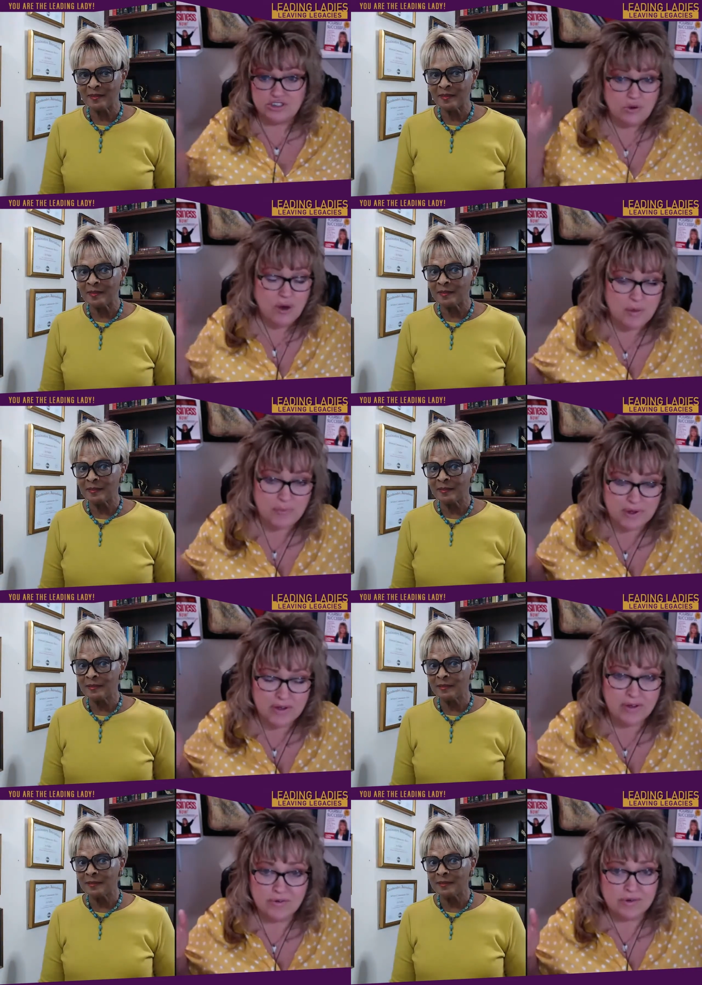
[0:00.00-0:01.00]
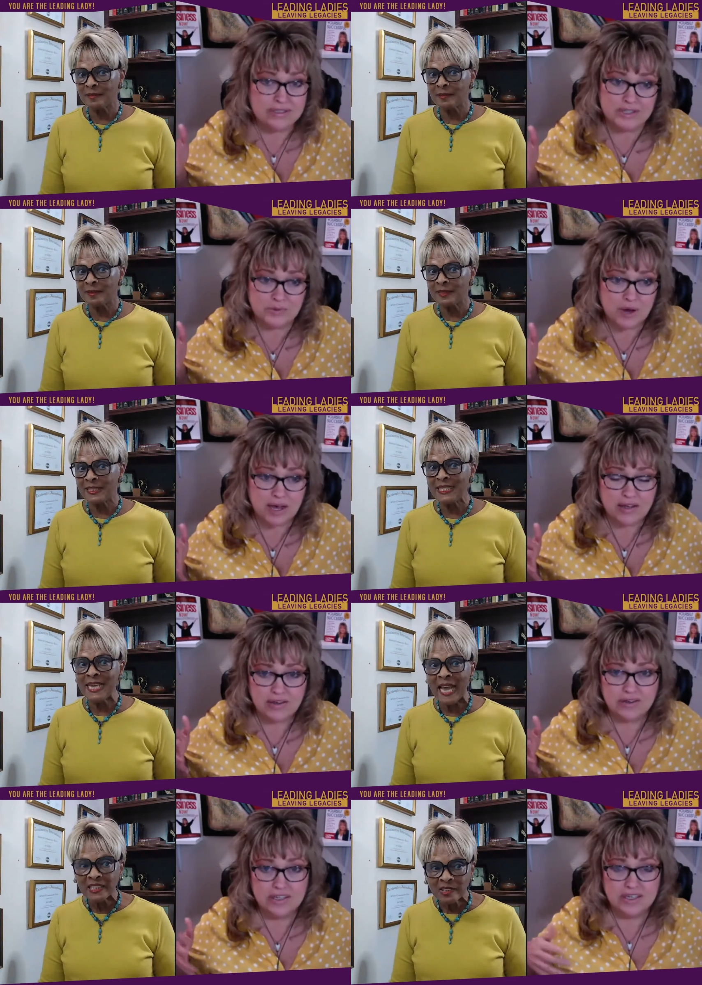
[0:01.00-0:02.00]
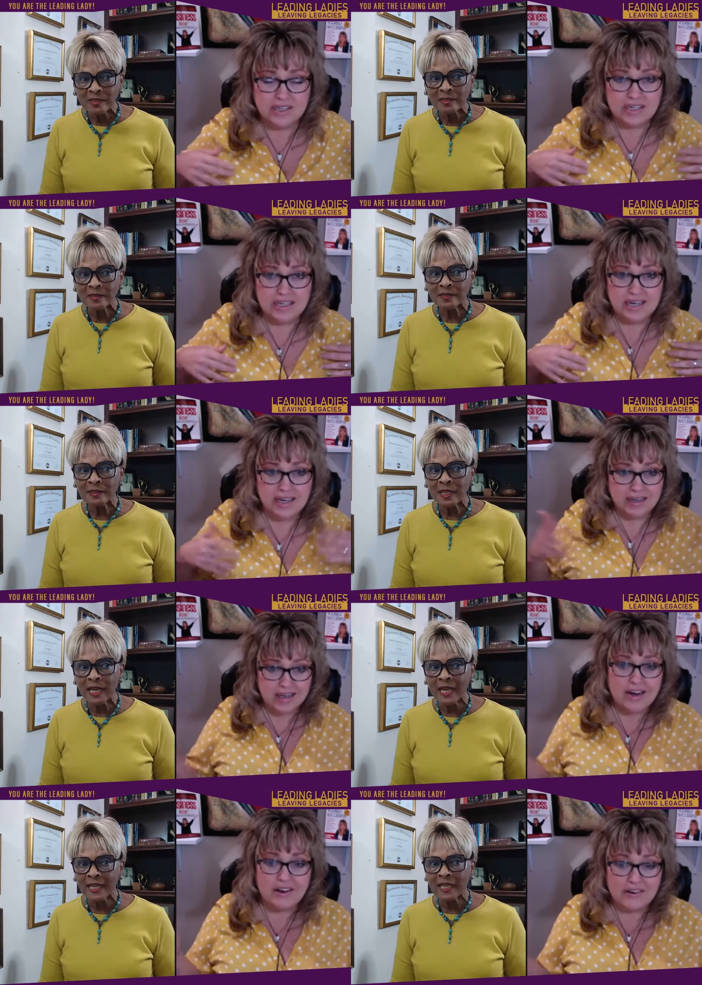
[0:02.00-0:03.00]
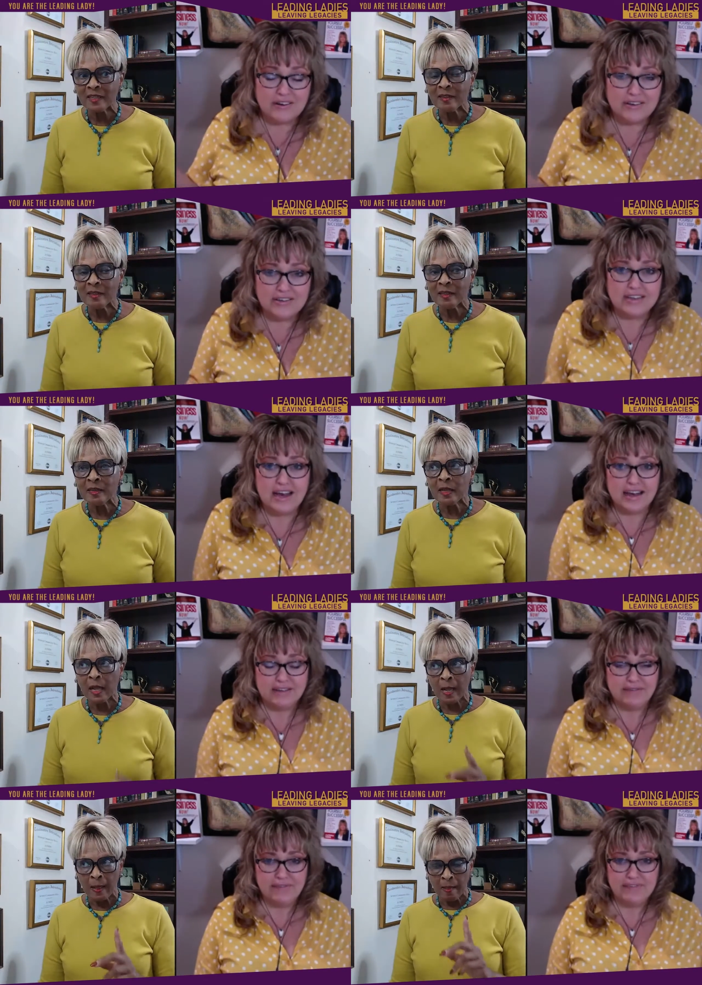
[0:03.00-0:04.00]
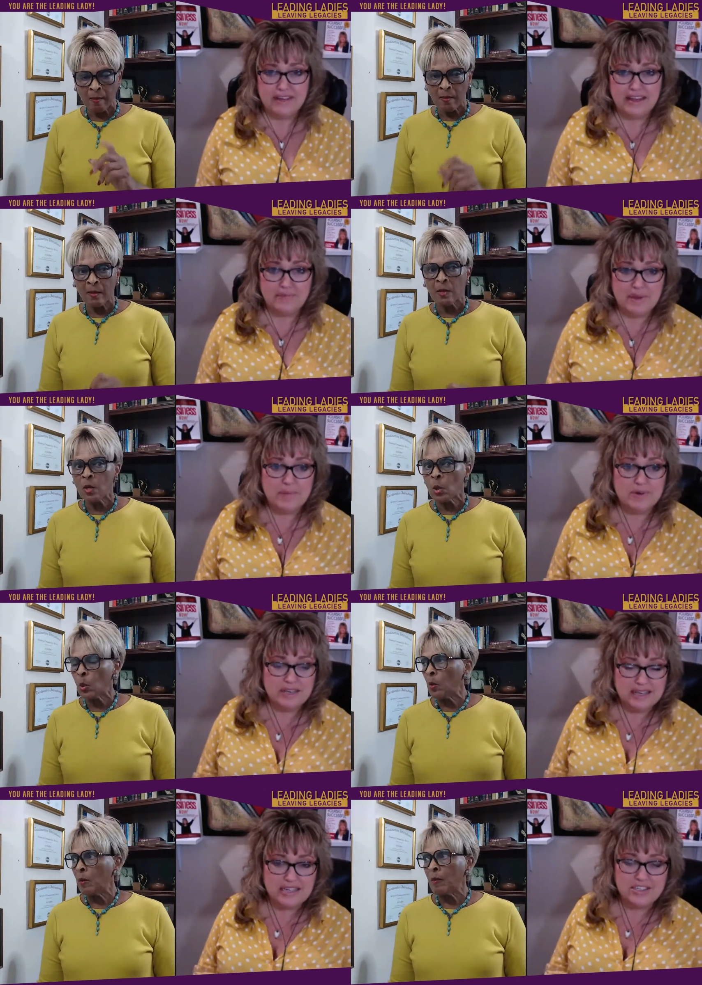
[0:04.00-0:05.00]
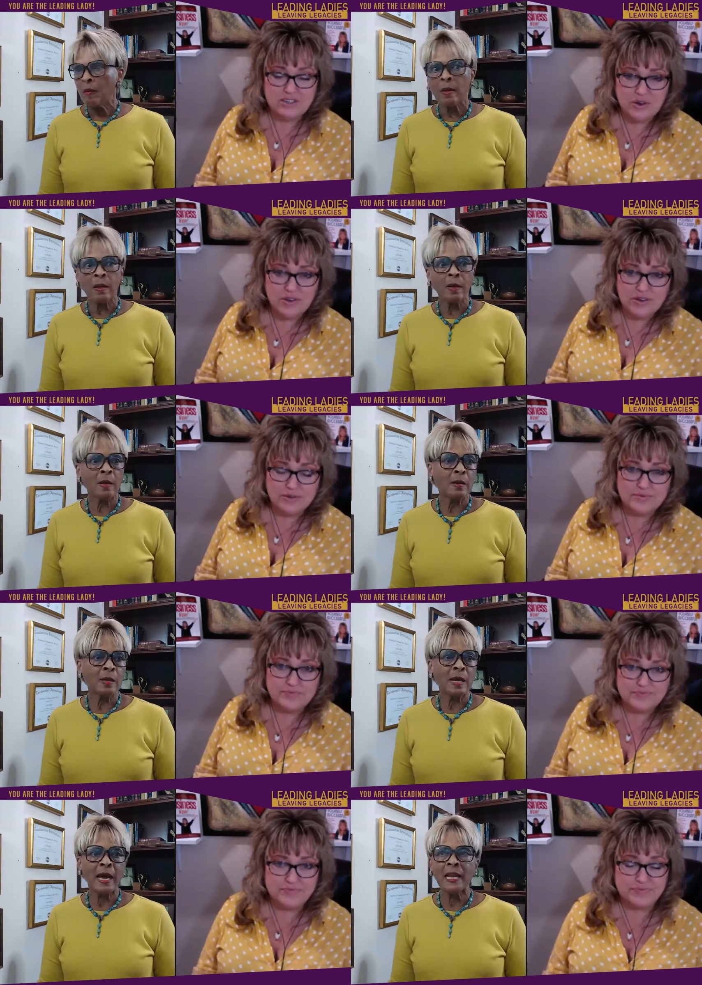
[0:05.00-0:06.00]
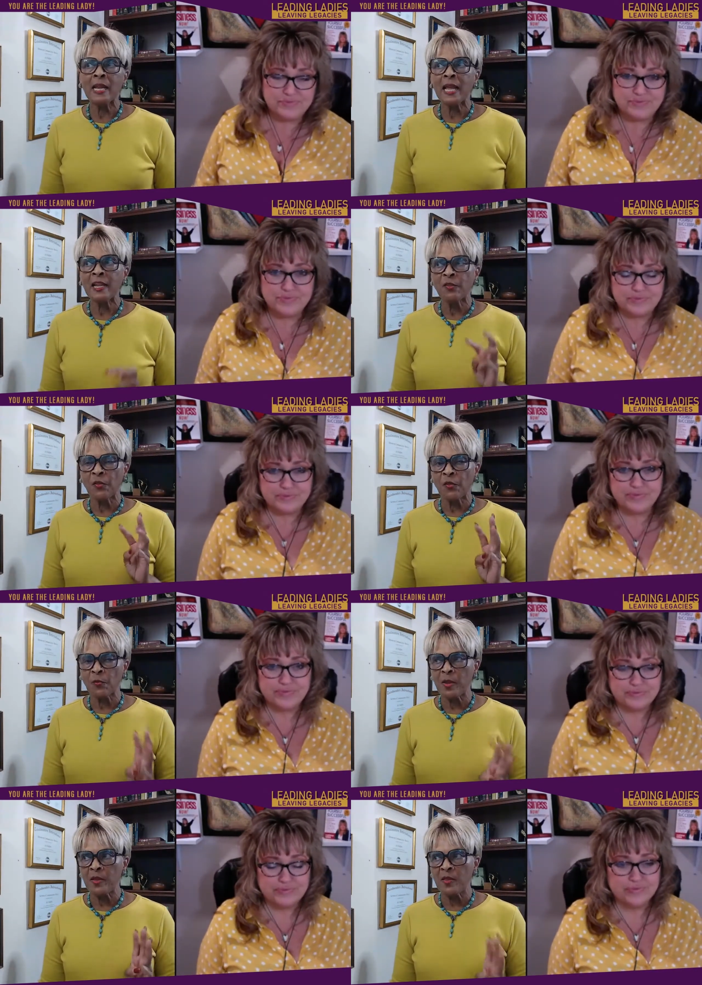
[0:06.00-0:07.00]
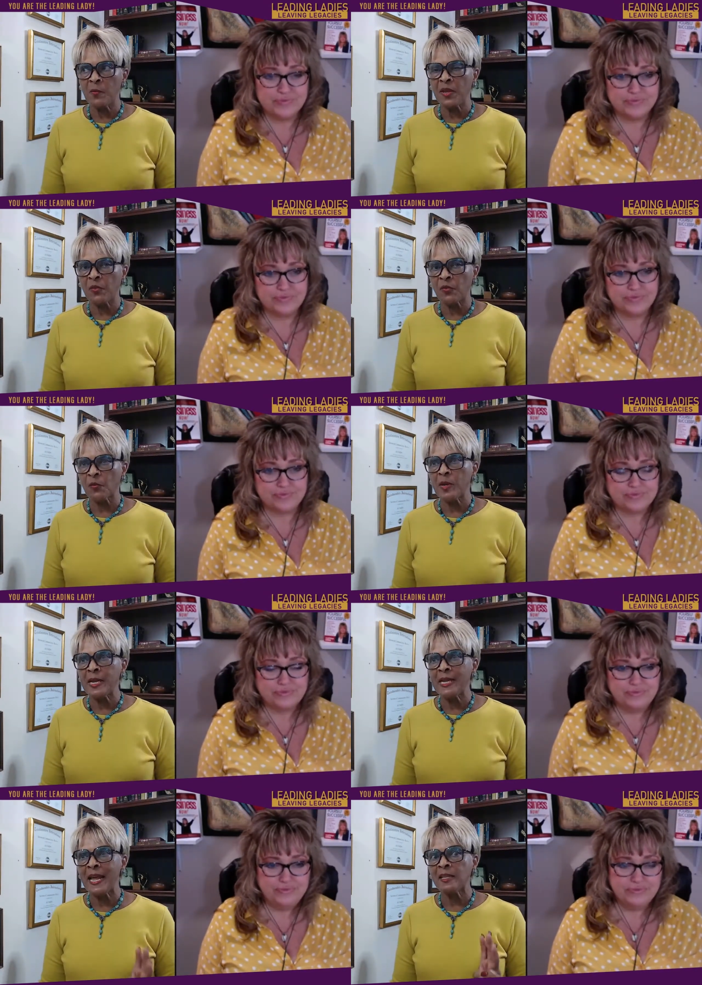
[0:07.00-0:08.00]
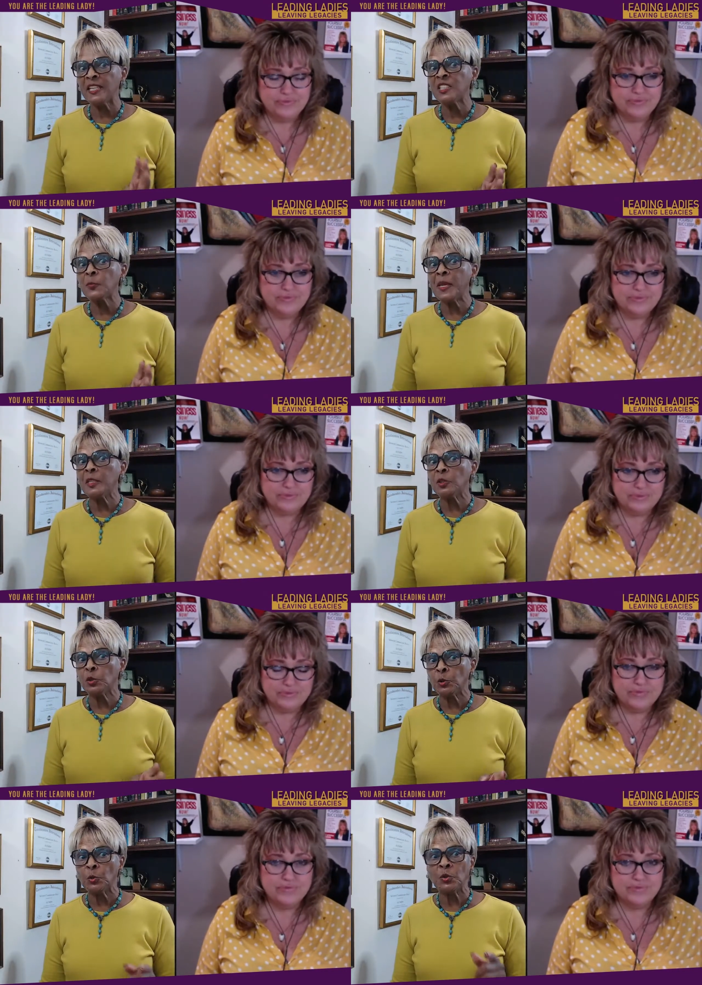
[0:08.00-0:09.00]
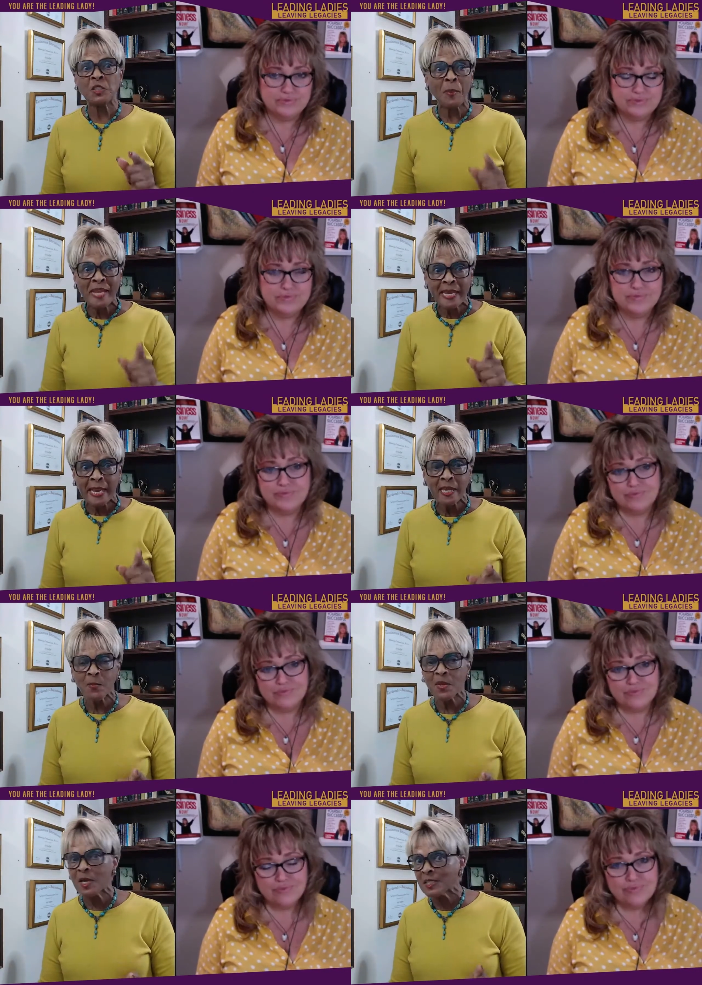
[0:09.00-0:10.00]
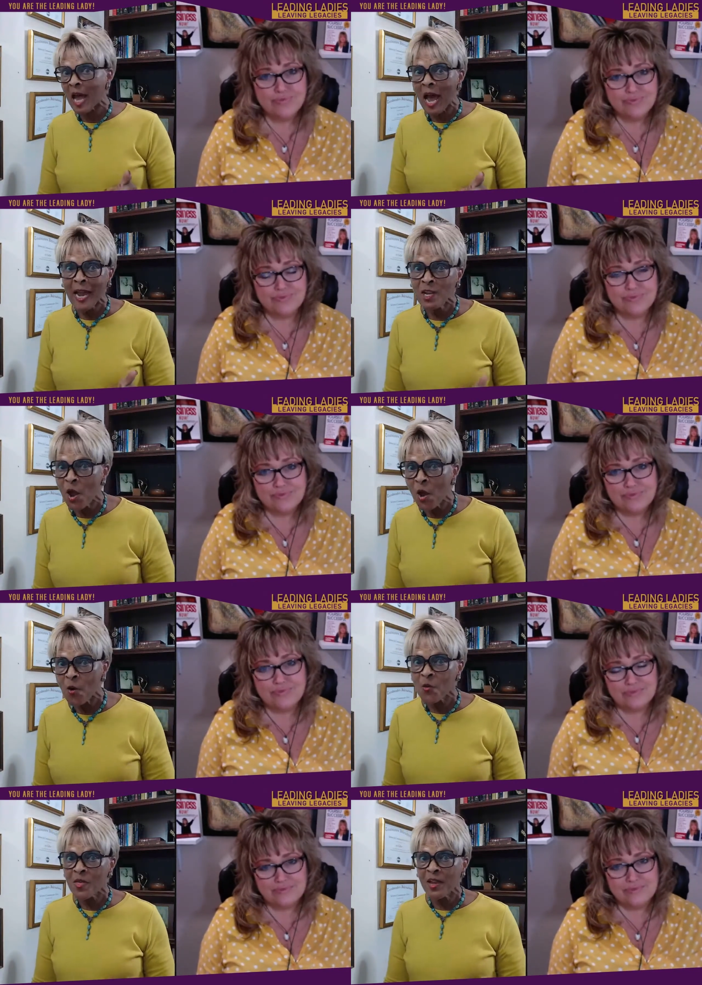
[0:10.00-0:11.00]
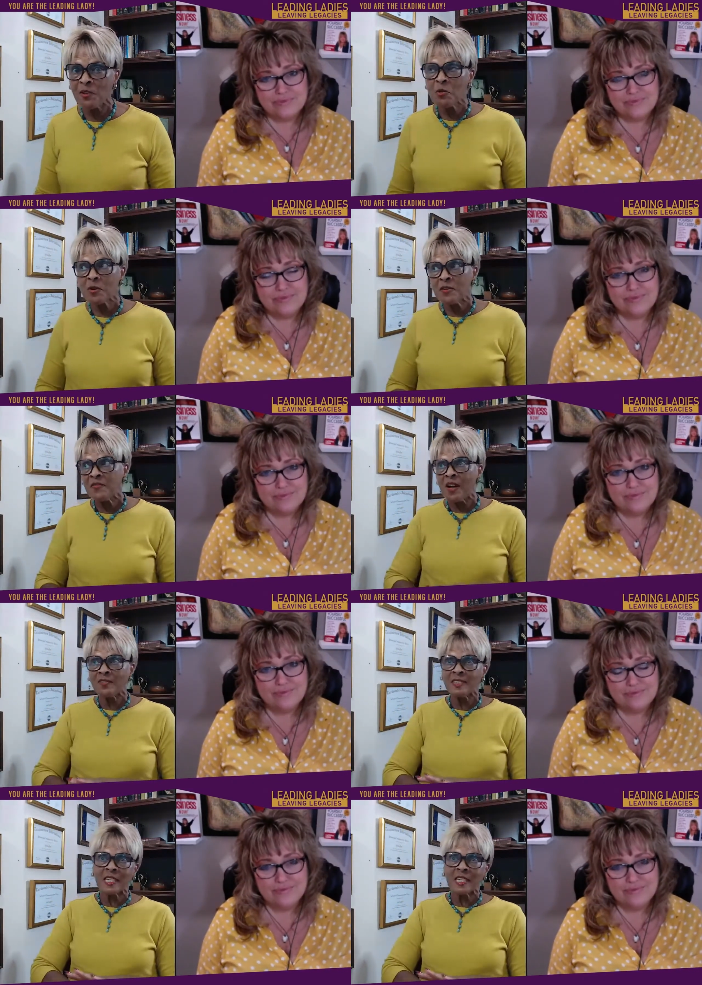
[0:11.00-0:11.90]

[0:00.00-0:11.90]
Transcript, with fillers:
Speaker 1: show up once in a while, uh, you know, live, and people can get to know you.
Speaker 2: I like the three, the big three. Now let's speak to speaking because I know that you're involved